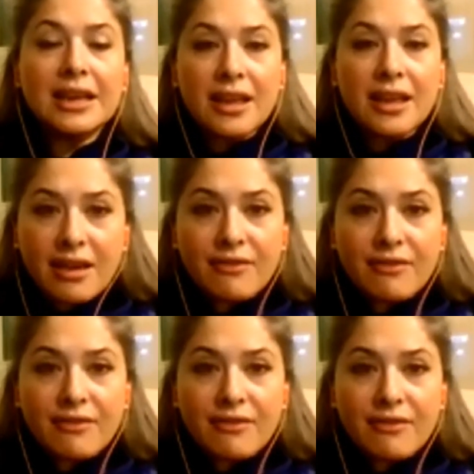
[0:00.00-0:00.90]
every
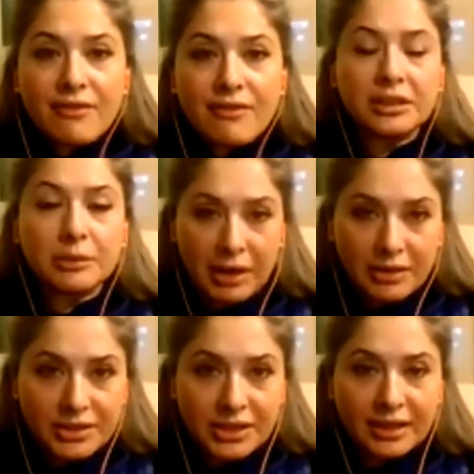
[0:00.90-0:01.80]
political
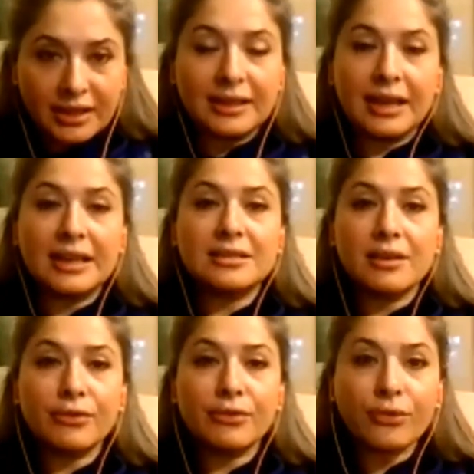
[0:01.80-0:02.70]
party has
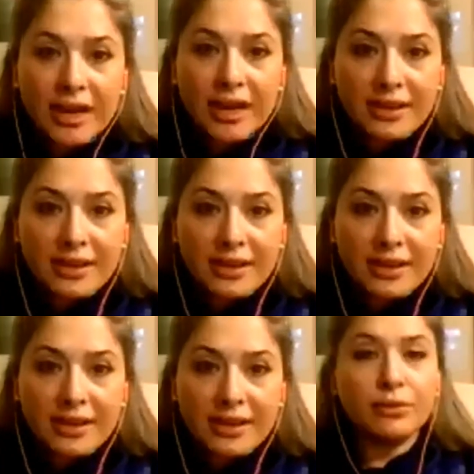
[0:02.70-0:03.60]
friends
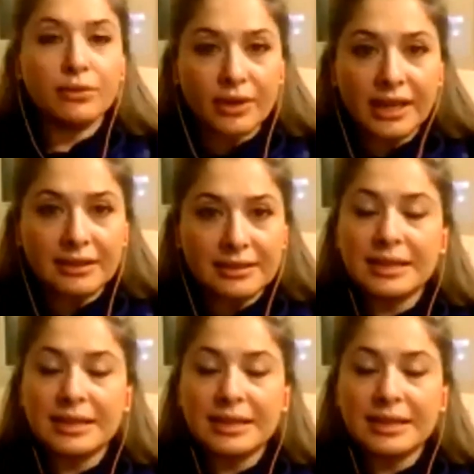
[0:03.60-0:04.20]
within friends,